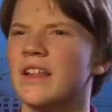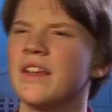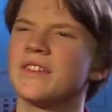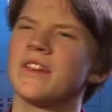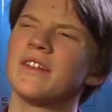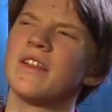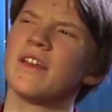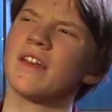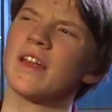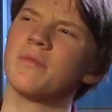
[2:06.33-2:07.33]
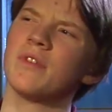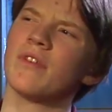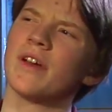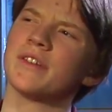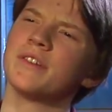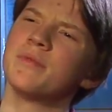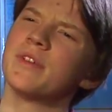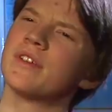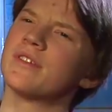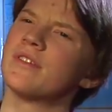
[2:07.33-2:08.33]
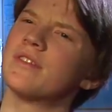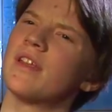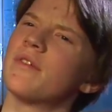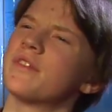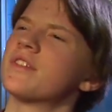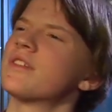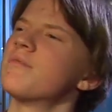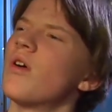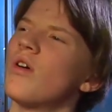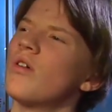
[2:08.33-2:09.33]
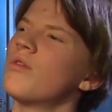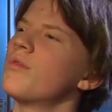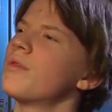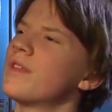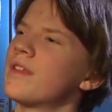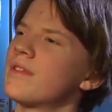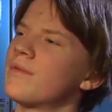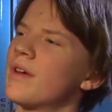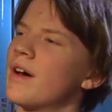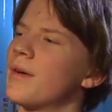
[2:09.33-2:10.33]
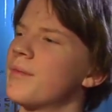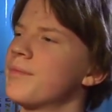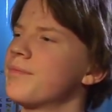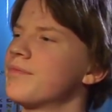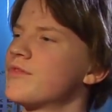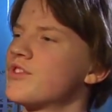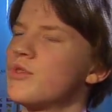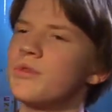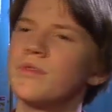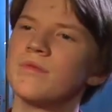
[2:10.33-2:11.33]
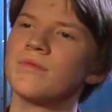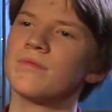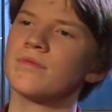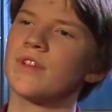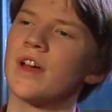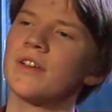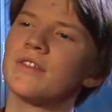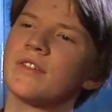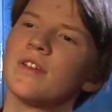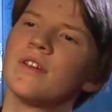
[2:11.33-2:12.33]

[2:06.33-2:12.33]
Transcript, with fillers: I like Saturday Academy classes because they have a small um, student size.